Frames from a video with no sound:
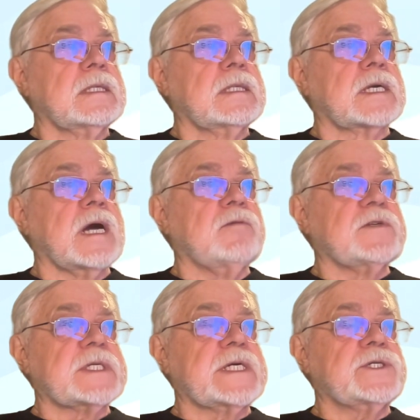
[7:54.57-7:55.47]

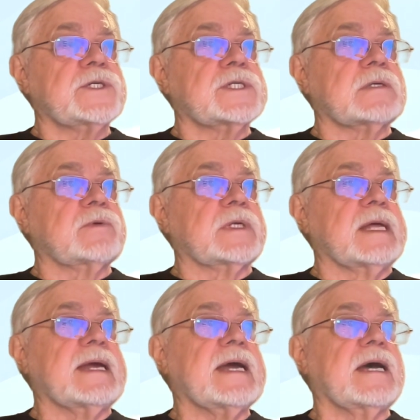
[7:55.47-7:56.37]
conversations that we'll
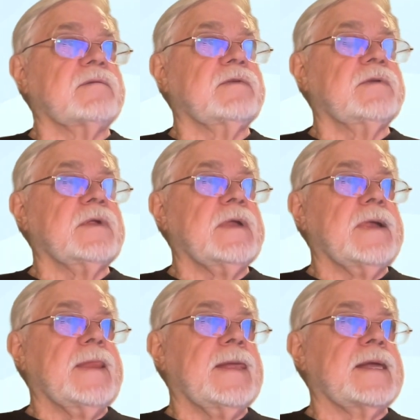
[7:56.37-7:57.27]
have
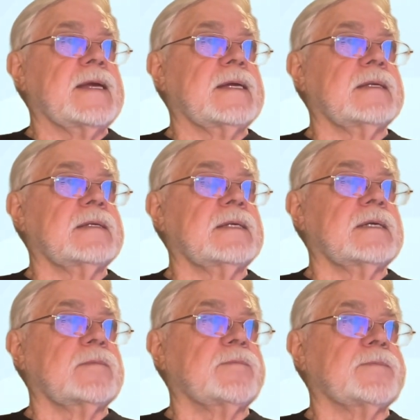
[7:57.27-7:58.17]
and
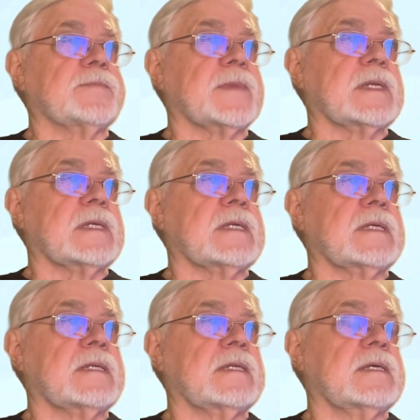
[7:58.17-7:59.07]

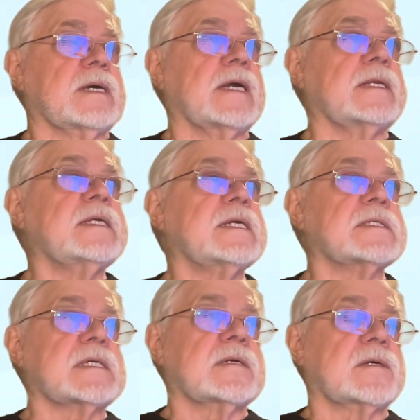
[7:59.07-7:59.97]
the ideas
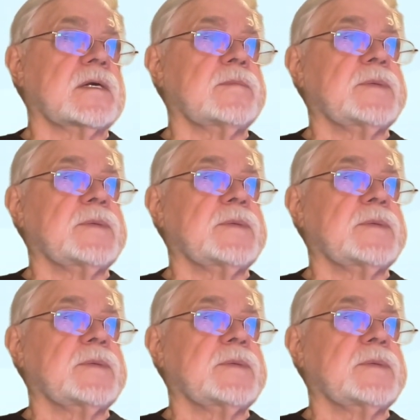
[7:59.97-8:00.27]
that are going to be